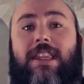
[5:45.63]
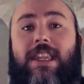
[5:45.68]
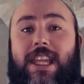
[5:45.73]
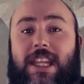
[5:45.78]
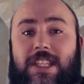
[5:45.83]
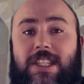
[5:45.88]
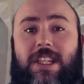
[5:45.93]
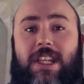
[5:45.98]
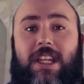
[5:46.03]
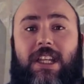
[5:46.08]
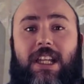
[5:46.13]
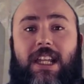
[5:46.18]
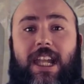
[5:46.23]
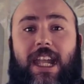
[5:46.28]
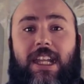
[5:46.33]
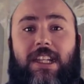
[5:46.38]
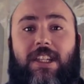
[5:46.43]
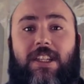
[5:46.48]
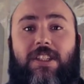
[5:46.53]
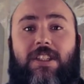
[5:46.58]
This can
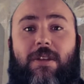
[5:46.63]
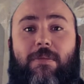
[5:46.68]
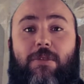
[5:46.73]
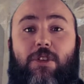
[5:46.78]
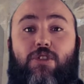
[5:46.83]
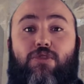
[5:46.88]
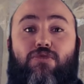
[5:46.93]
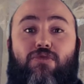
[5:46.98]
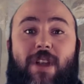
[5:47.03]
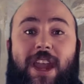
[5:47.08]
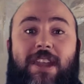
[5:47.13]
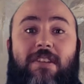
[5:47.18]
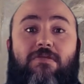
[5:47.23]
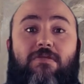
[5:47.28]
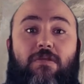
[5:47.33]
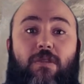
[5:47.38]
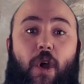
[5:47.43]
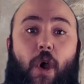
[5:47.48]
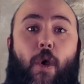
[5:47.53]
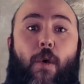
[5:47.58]
lead to some great
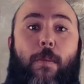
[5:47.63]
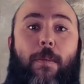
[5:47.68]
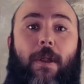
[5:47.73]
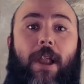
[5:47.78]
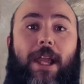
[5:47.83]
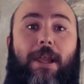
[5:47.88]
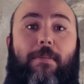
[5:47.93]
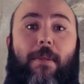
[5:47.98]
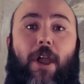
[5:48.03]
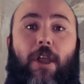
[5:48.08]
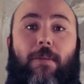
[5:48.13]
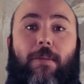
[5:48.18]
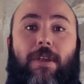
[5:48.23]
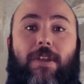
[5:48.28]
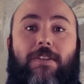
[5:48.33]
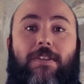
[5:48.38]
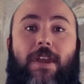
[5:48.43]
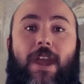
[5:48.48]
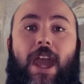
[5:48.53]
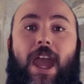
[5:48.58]
roleplay
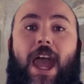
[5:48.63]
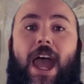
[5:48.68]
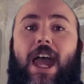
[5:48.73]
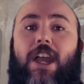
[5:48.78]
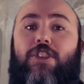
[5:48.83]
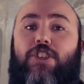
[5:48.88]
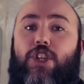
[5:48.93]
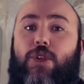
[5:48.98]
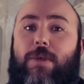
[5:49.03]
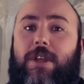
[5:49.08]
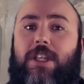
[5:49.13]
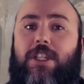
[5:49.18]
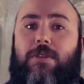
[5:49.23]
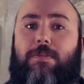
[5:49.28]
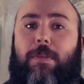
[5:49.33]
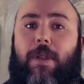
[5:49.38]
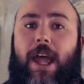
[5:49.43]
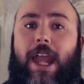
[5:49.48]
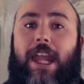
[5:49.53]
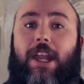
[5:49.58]
moments as you
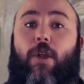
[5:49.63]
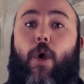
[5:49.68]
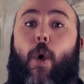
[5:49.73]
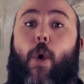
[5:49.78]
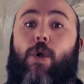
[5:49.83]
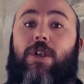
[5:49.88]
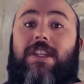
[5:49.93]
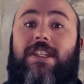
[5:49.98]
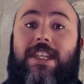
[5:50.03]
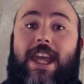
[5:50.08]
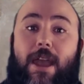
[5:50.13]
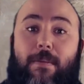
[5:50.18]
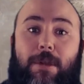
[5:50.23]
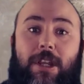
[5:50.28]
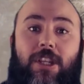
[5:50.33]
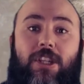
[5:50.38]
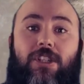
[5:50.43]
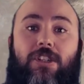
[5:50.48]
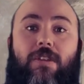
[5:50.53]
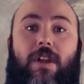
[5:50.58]
explain or
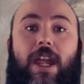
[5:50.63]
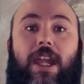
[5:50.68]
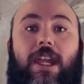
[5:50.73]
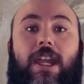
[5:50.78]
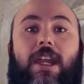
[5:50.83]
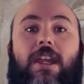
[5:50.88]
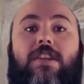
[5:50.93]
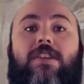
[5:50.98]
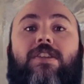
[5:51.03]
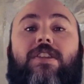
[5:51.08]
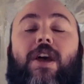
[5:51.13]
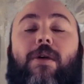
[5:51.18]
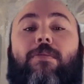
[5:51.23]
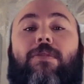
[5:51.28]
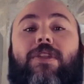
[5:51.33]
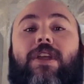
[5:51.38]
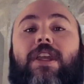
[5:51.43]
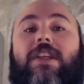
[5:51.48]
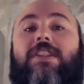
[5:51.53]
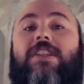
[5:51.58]
demonstrate
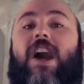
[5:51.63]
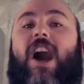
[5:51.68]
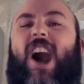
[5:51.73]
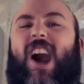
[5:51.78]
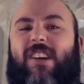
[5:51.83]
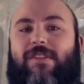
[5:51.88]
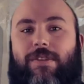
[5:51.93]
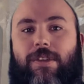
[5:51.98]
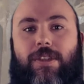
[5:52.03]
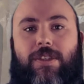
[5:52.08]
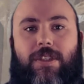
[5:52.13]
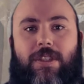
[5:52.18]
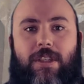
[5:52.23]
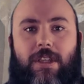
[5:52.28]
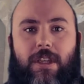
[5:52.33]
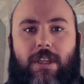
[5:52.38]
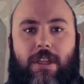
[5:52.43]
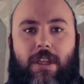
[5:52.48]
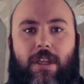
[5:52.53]
something to others.